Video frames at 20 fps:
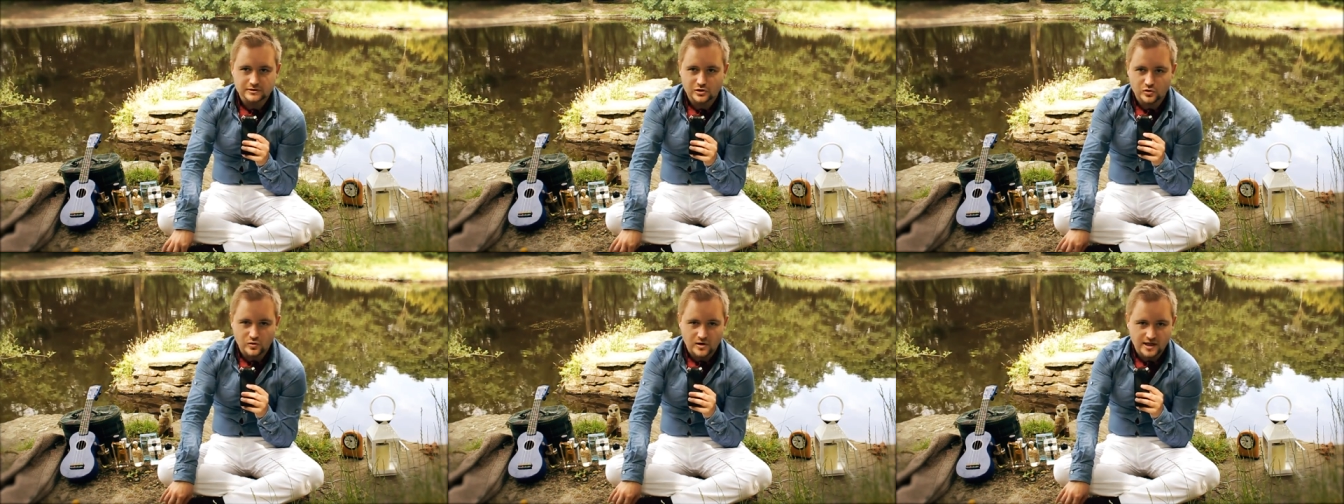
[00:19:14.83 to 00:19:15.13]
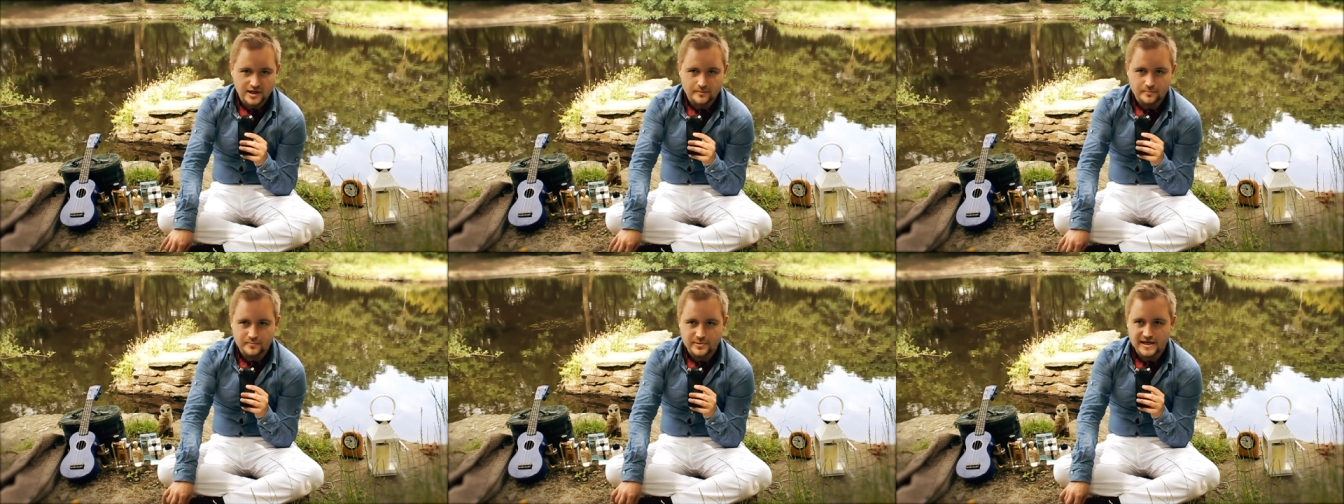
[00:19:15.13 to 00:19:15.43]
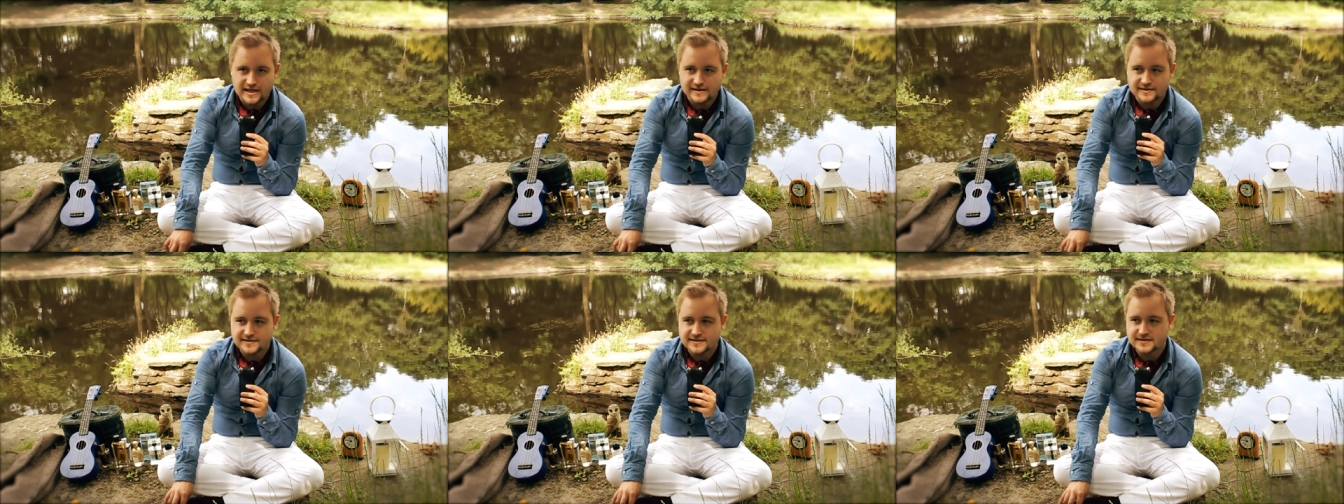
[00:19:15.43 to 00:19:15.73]
quite a
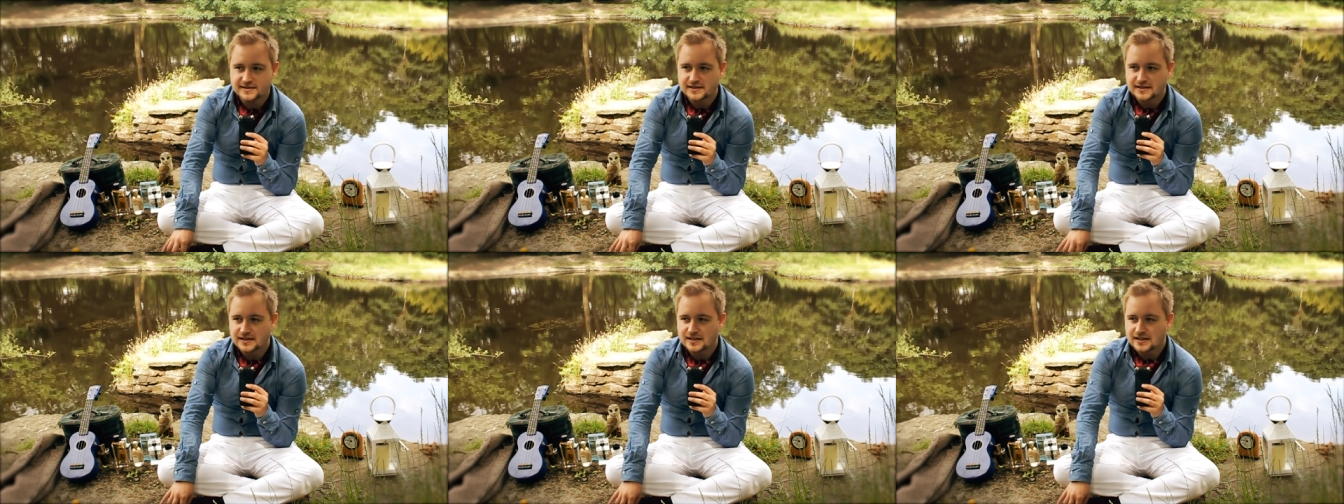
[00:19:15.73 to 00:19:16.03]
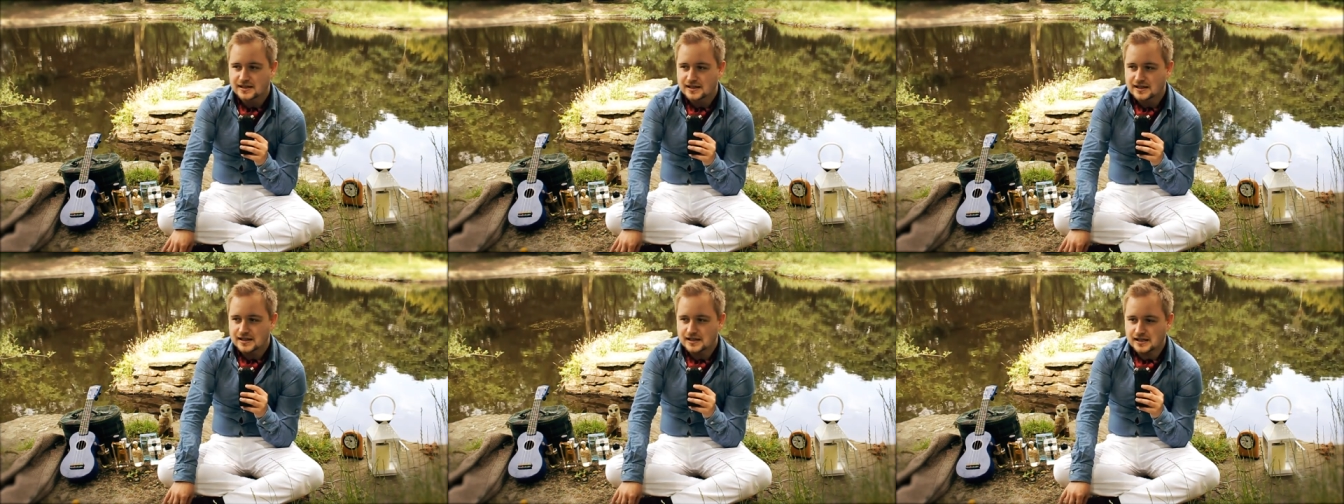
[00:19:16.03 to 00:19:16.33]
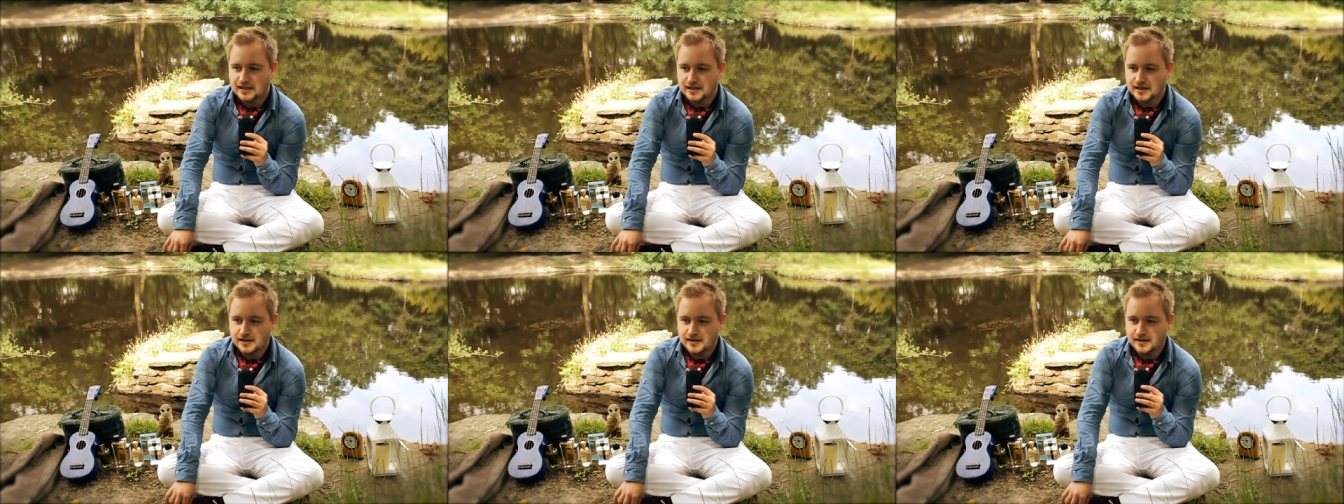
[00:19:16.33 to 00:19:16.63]
bit.
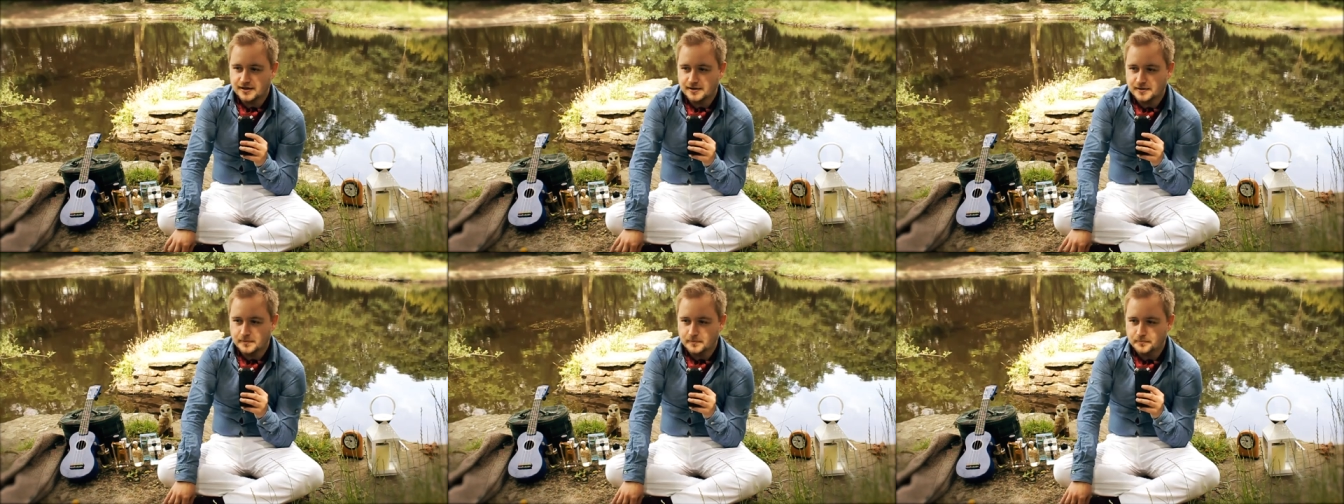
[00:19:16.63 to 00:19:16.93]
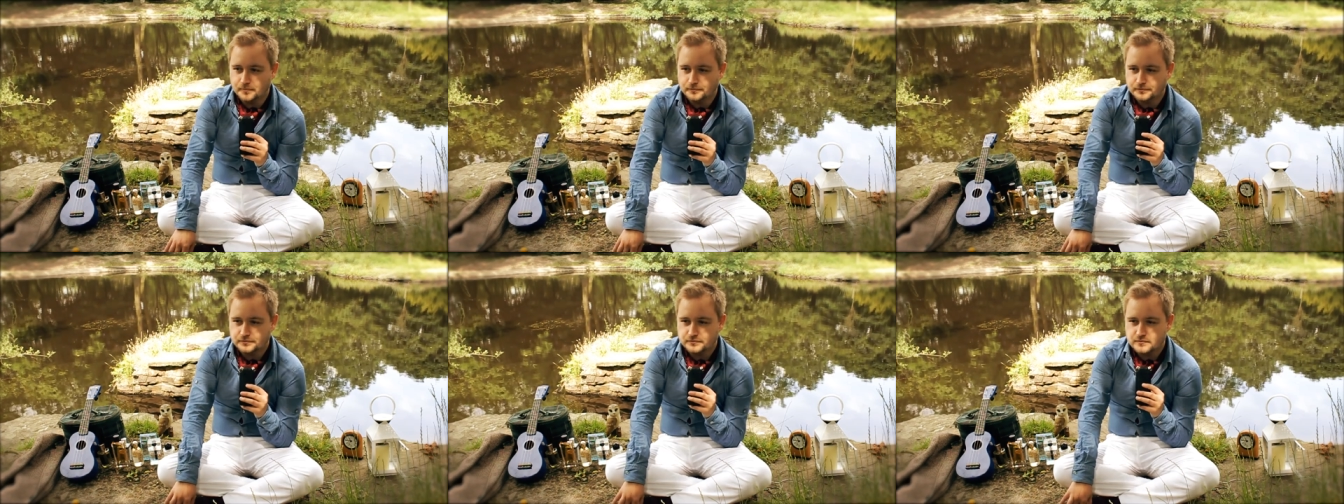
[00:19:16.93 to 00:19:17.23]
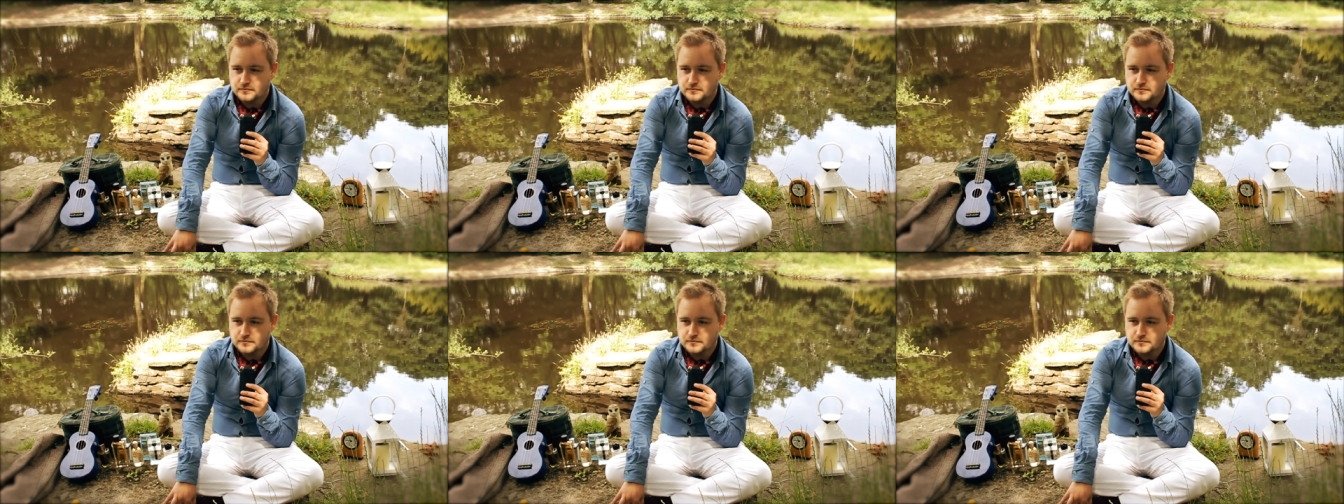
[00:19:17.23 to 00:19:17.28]
Um,